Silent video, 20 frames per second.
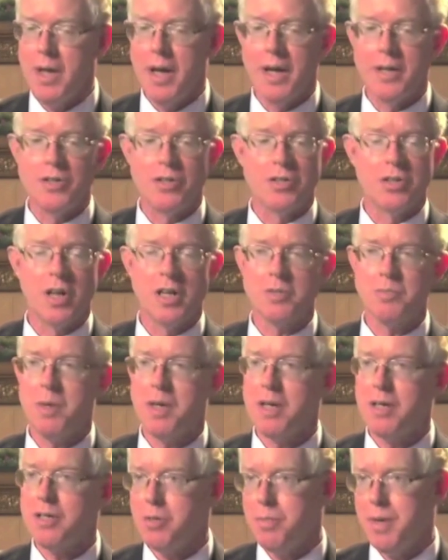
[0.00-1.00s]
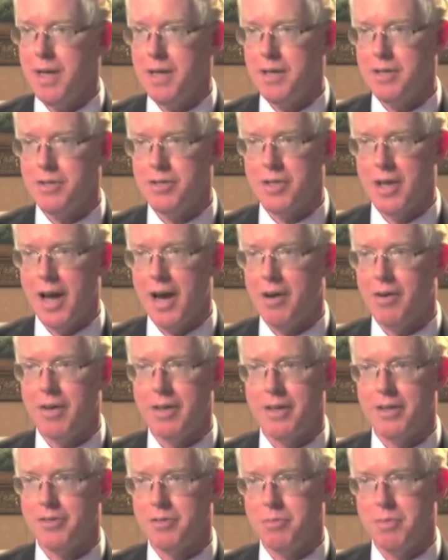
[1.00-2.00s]
And just because you're paid salary
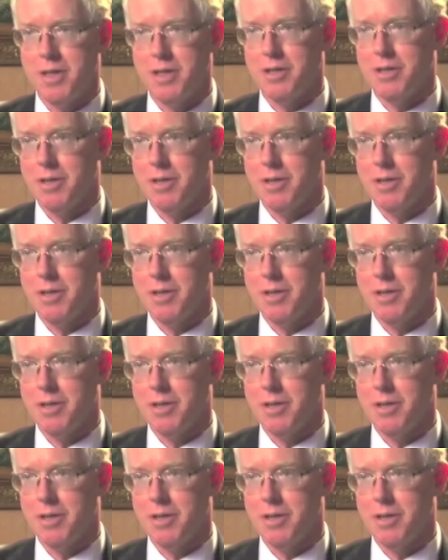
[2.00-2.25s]
doesn't mean